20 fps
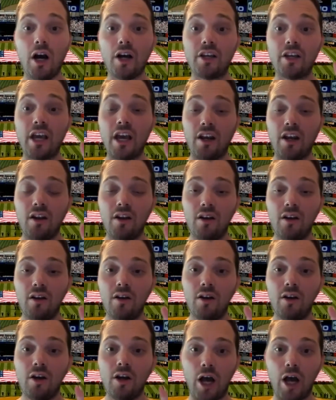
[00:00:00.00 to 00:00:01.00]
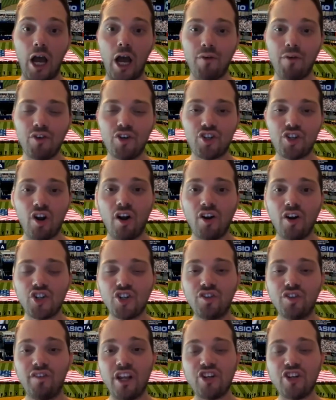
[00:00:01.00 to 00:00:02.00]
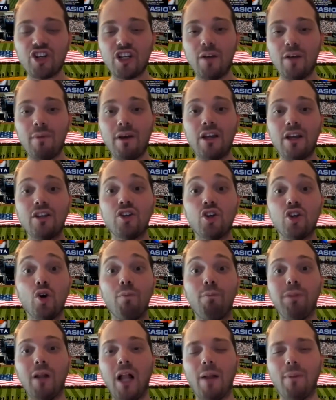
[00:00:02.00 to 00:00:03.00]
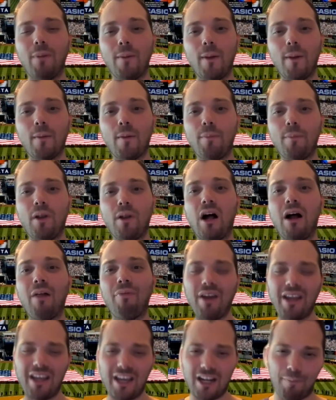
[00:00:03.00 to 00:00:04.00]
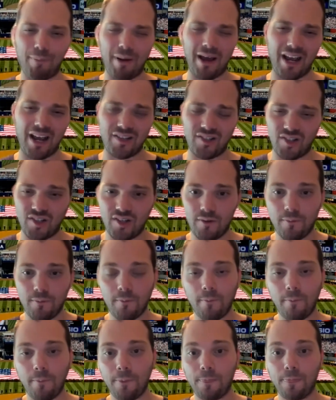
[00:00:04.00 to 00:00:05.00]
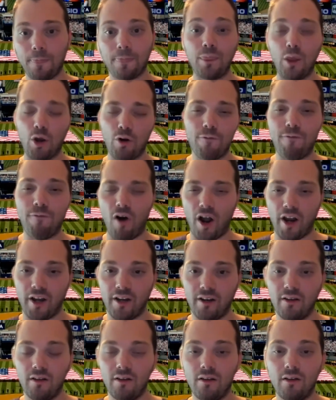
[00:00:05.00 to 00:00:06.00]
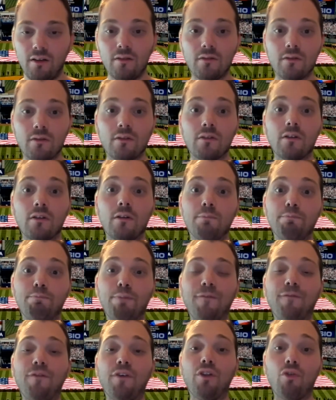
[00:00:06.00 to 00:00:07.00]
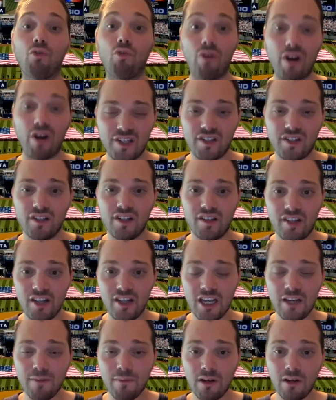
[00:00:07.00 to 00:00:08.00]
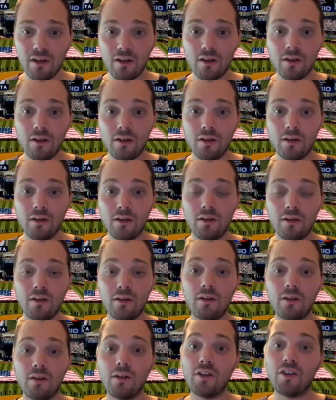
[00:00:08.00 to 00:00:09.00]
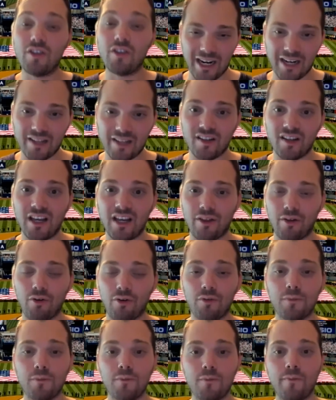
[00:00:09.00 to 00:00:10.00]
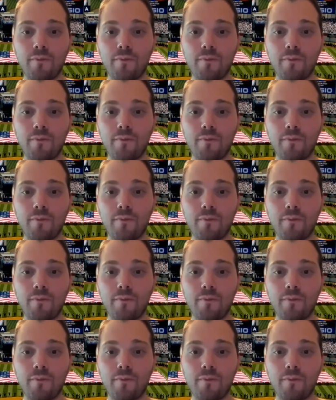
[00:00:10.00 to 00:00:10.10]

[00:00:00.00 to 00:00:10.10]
Again, Aaron Judge, DJ LeMahieu, blah, blah, blah, blah, blah, they get a pass. They're fine. But for the rest of the team, get it together.